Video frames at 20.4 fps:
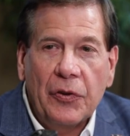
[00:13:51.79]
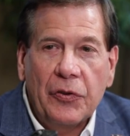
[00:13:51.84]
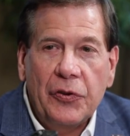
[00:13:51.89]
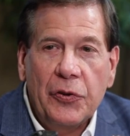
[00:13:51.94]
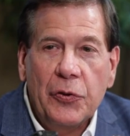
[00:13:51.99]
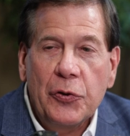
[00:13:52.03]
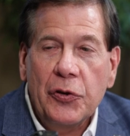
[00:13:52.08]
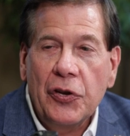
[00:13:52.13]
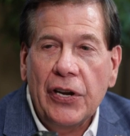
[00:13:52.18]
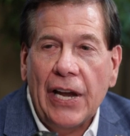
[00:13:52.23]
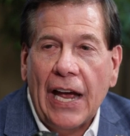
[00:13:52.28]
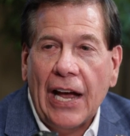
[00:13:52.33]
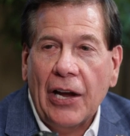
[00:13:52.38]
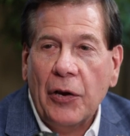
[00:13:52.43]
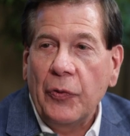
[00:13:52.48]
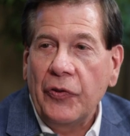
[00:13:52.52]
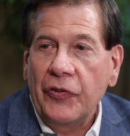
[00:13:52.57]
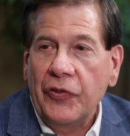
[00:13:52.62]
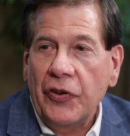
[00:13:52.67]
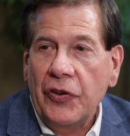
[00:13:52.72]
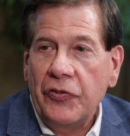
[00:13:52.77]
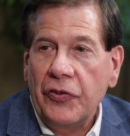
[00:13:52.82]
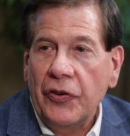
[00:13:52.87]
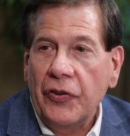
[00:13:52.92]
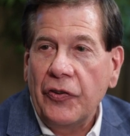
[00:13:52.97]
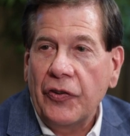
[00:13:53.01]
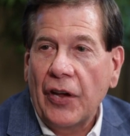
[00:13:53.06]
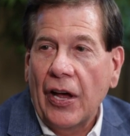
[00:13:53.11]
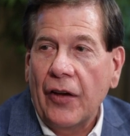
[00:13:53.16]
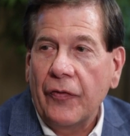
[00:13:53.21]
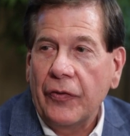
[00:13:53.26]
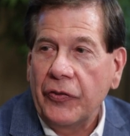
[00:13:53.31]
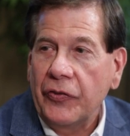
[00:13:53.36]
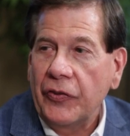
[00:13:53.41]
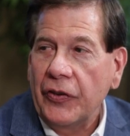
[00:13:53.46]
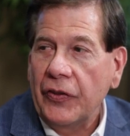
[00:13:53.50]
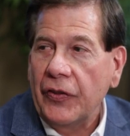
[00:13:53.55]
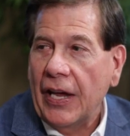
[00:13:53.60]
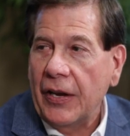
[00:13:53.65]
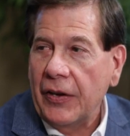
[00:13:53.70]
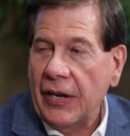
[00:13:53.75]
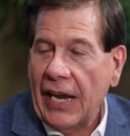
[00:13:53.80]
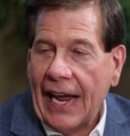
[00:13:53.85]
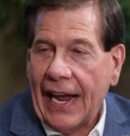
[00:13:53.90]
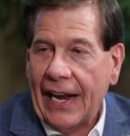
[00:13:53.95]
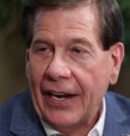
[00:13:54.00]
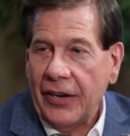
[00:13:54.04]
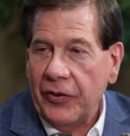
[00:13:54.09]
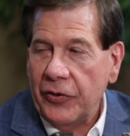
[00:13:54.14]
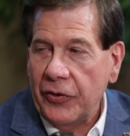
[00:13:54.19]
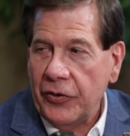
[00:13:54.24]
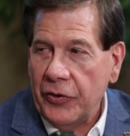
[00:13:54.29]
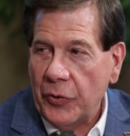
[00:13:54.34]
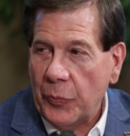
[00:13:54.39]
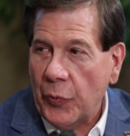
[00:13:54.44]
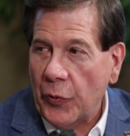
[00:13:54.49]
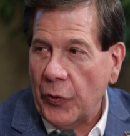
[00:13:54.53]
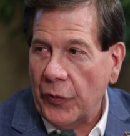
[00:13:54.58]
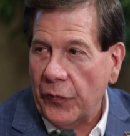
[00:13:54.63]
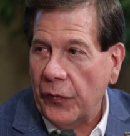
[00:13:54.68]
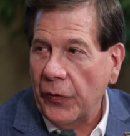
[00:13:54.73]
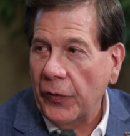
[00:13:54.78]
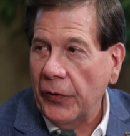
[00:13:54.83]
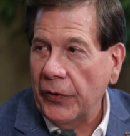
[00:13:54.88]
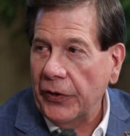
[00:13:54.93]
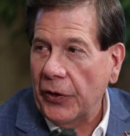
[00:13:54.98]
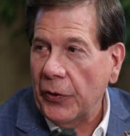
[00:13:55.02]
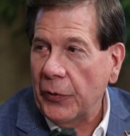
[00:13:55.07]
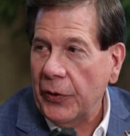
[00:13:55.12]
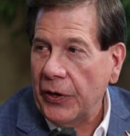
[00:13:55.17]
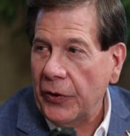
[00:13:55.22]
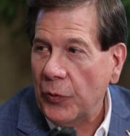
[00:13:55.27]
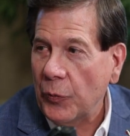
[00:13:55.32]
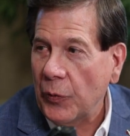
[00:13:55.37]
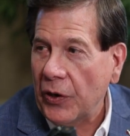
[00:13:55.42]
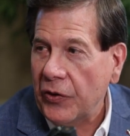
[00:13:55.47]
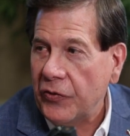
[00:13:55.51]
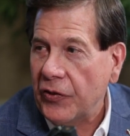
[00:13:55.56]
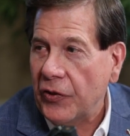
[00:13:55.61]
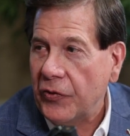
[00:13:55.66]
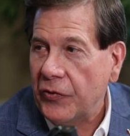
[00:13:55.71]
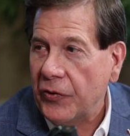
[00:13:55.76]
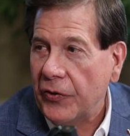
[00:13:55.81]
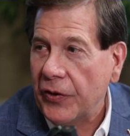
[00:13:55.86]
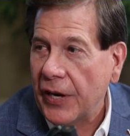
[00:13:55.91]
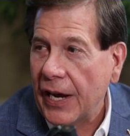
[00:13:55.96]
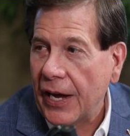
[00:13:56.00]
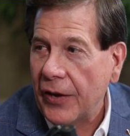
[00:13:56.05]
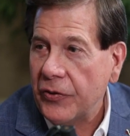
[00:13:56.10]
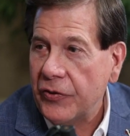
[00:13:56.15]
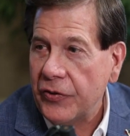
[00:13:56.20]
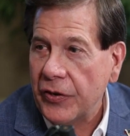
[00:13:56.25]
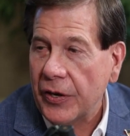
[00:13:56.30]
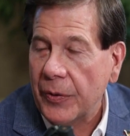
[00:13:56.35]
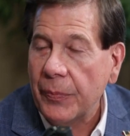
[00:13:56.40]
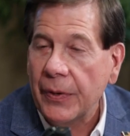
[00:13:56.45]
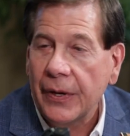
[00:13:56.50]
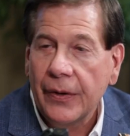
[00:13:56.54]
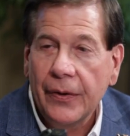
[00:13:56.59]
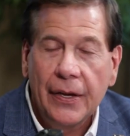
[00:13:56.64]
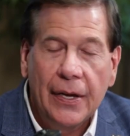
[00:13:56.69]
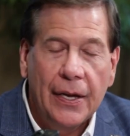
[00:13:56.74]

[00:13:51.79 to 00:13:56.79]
two good acquisitions, obviously, that added to your portfolio here in Westchester Township.